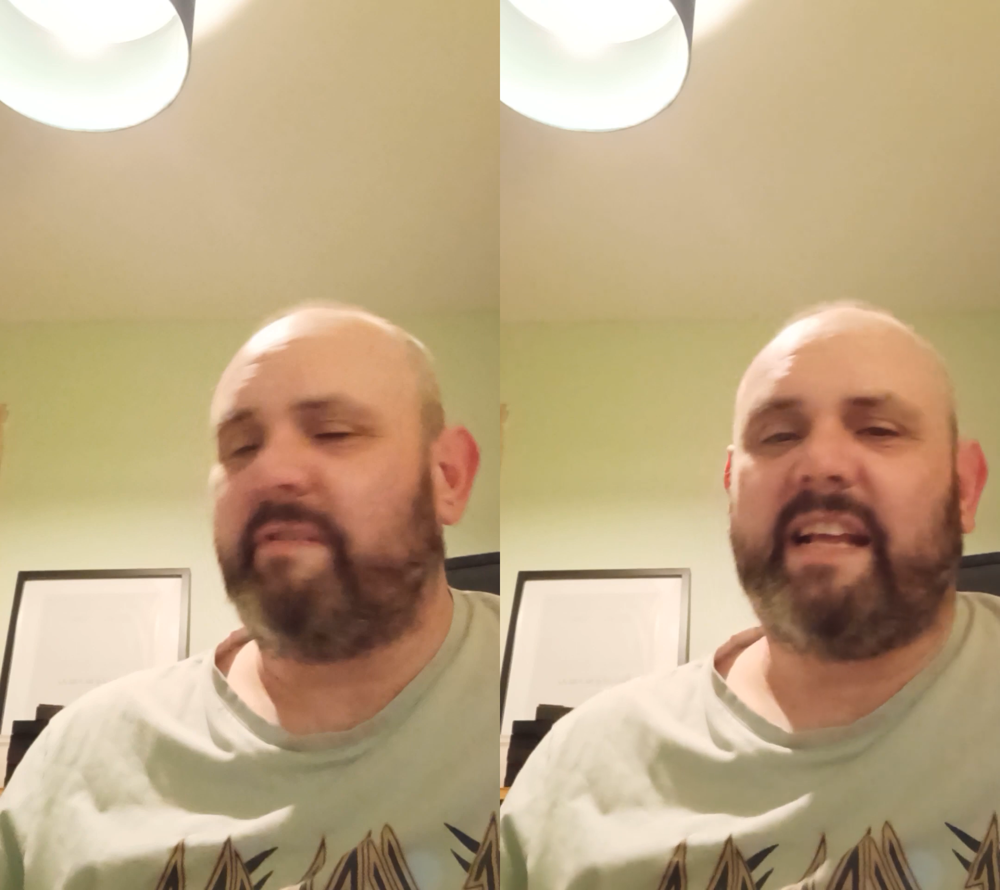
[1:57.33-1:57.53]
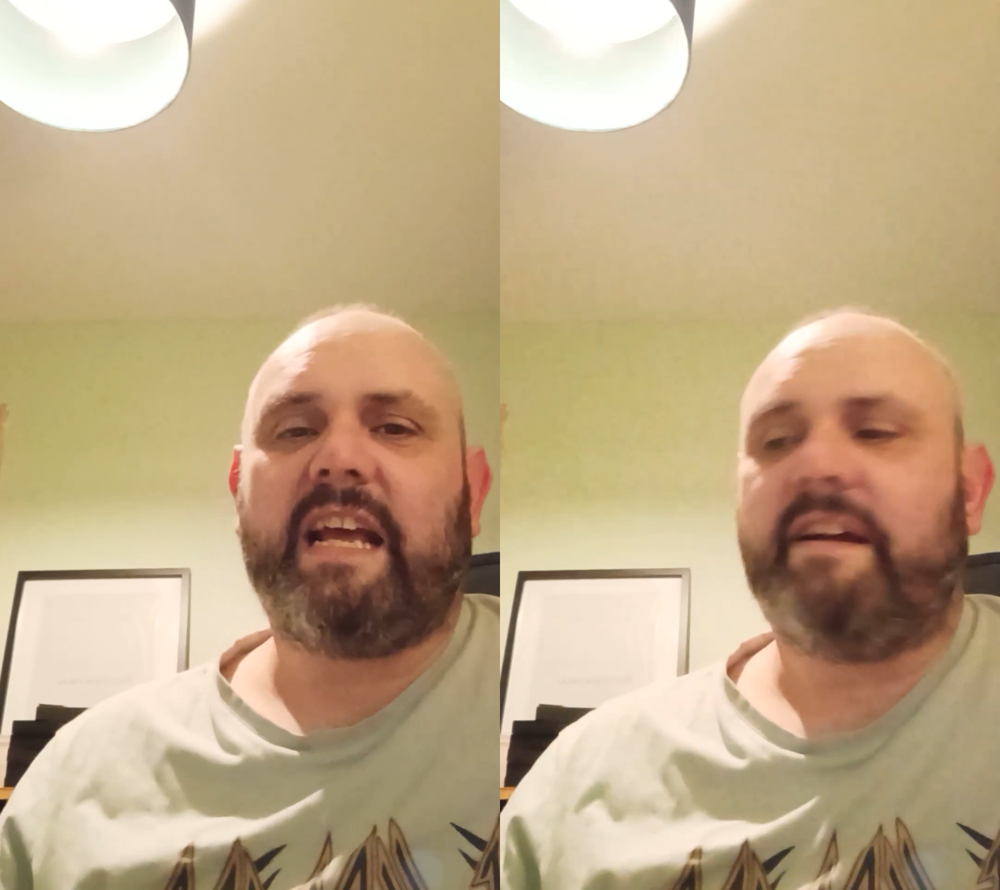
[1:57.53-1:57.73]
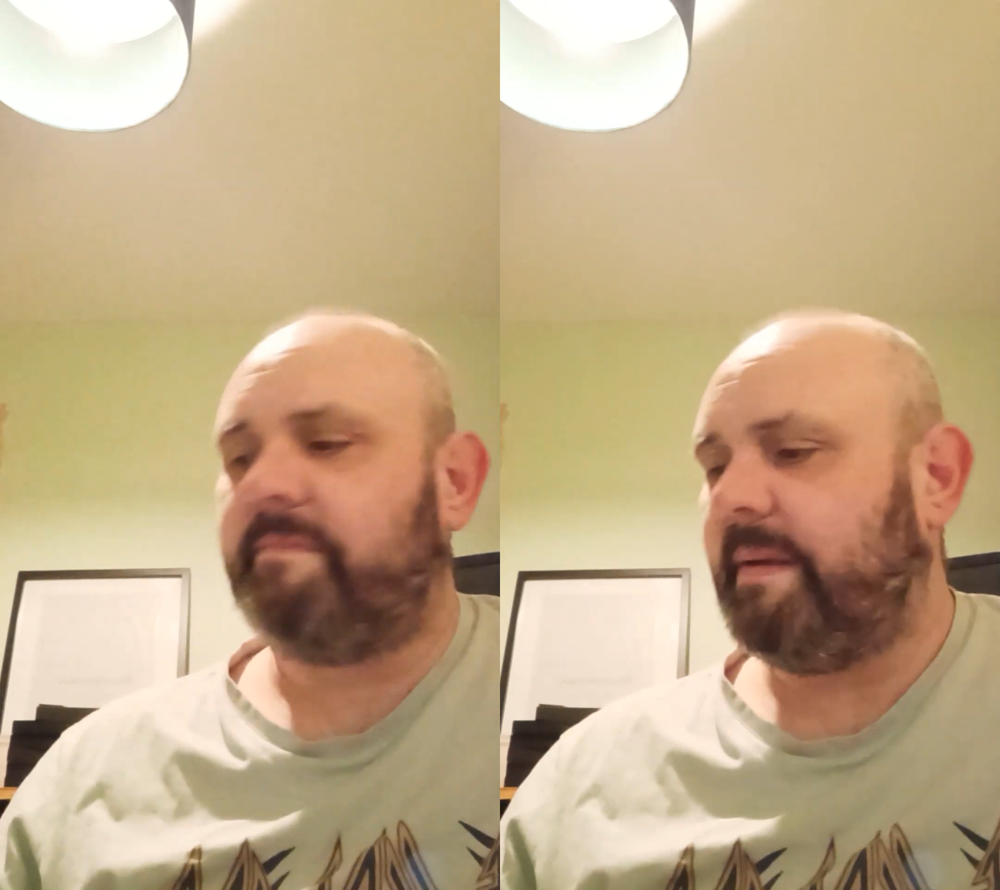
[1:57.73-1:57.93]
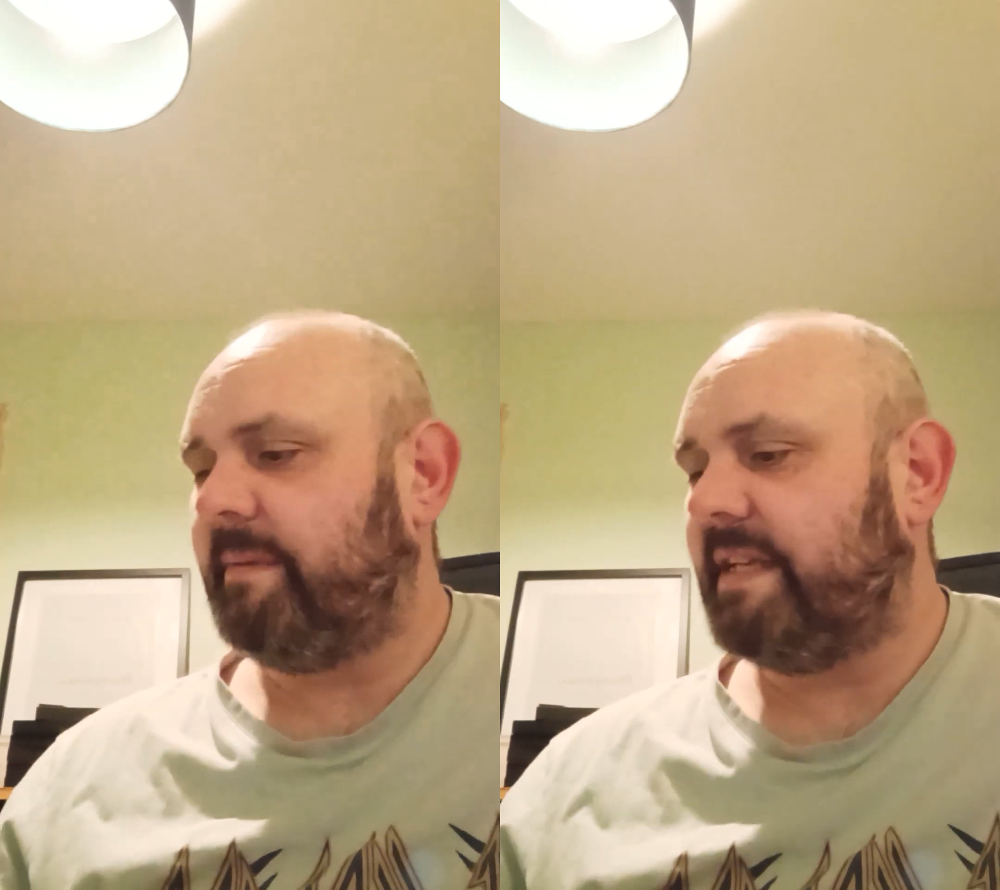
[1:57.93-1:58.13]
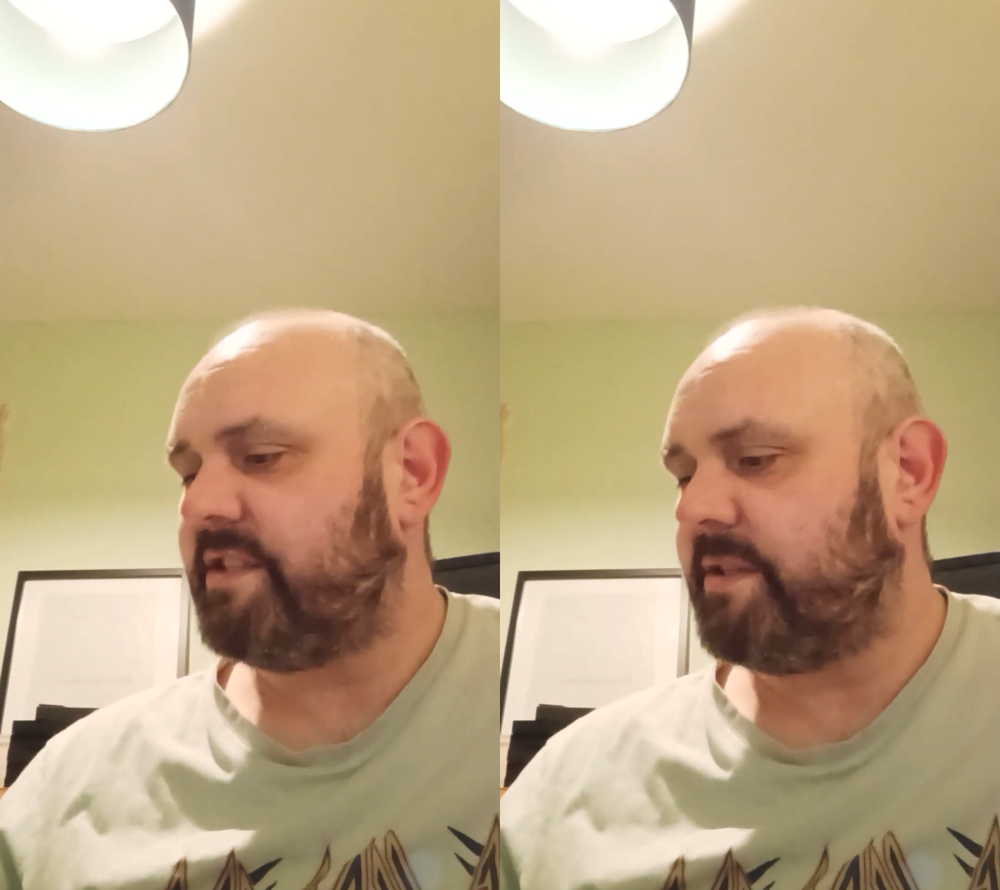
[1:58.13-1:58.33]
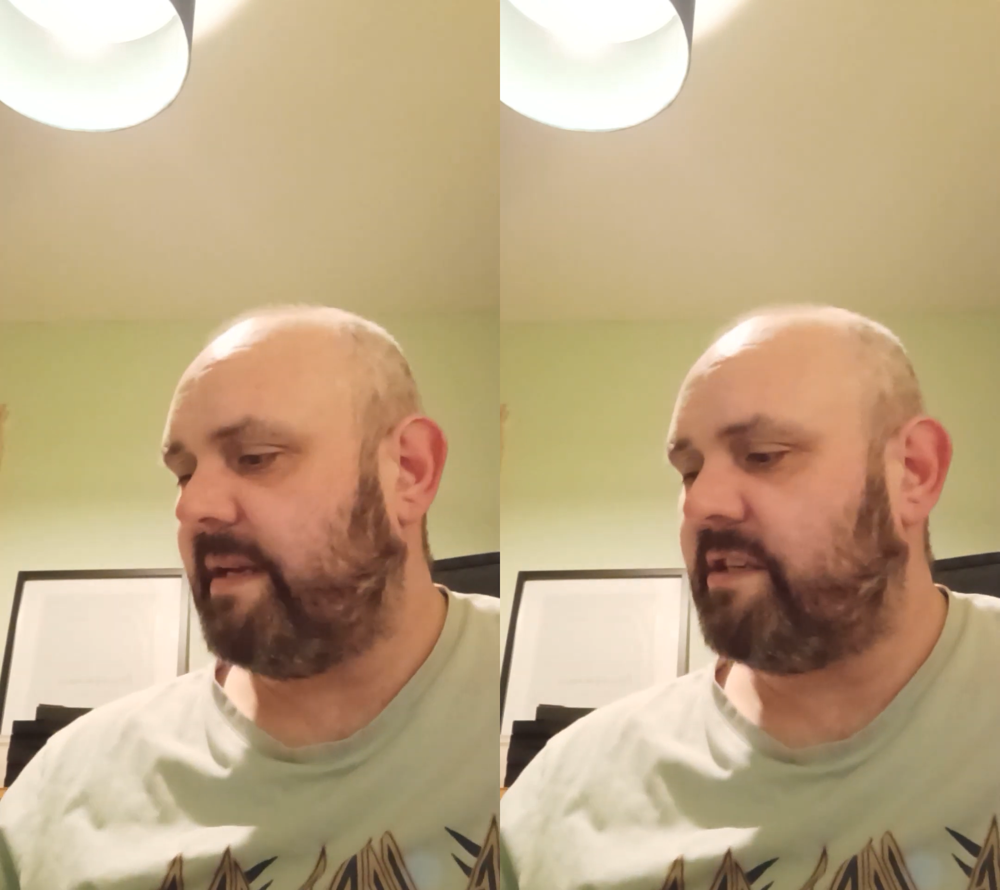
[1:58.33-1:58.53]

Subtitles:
really care if people listen to it.